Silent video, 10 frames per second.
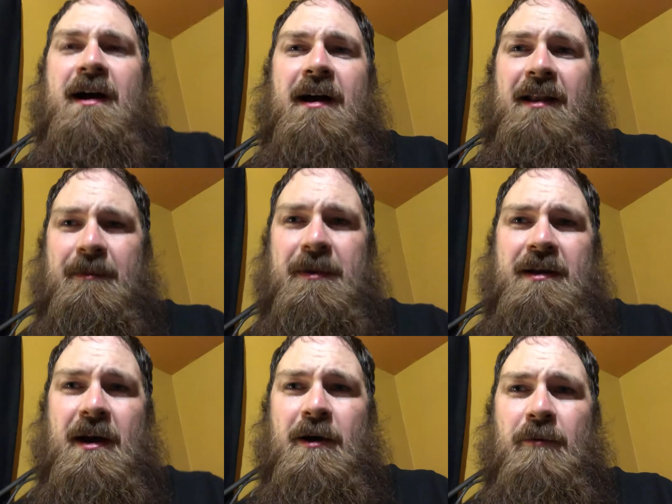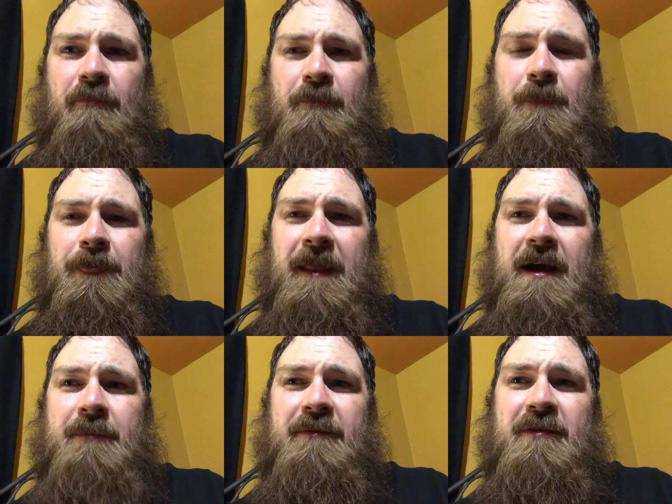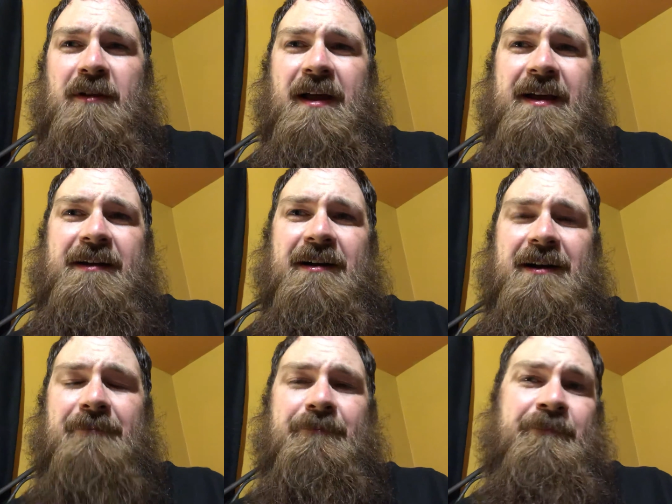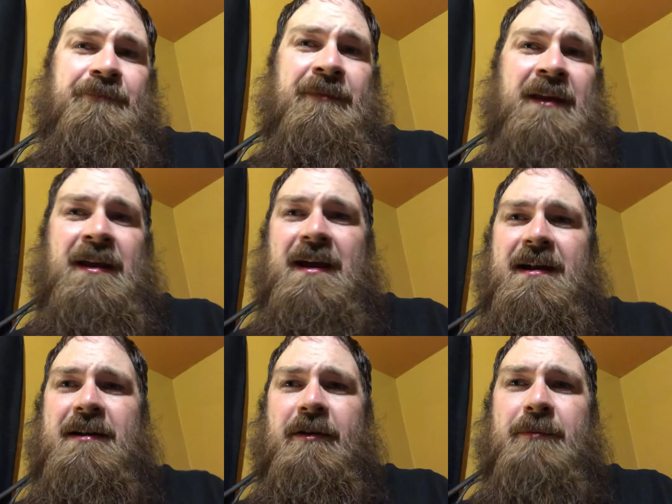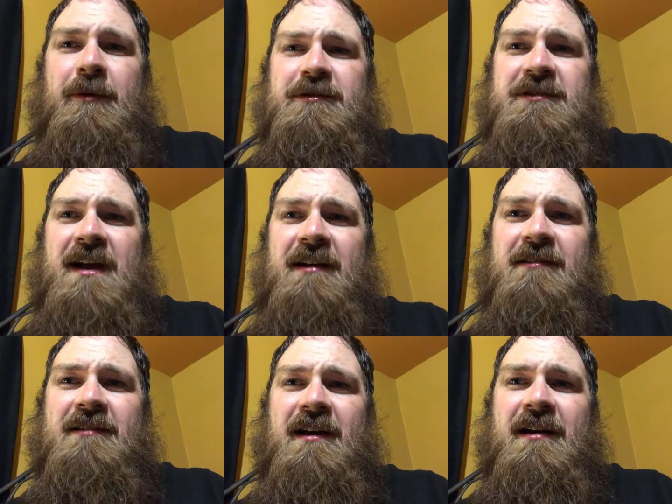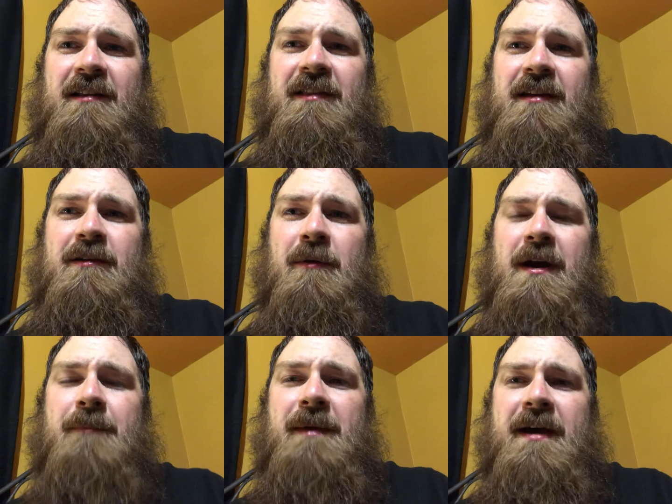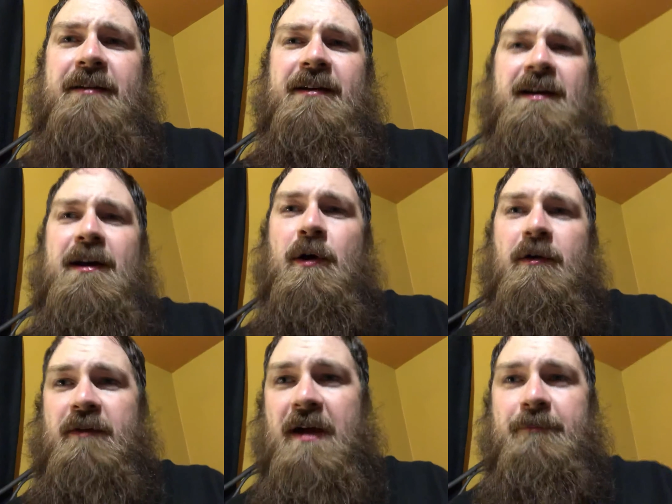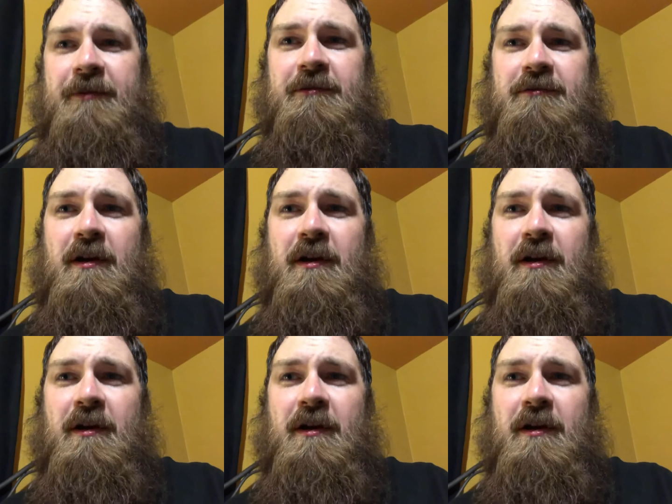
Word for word: Uh, let me know um, if you like um, any other milkshakes, anything you could recommend, or if you have Mr.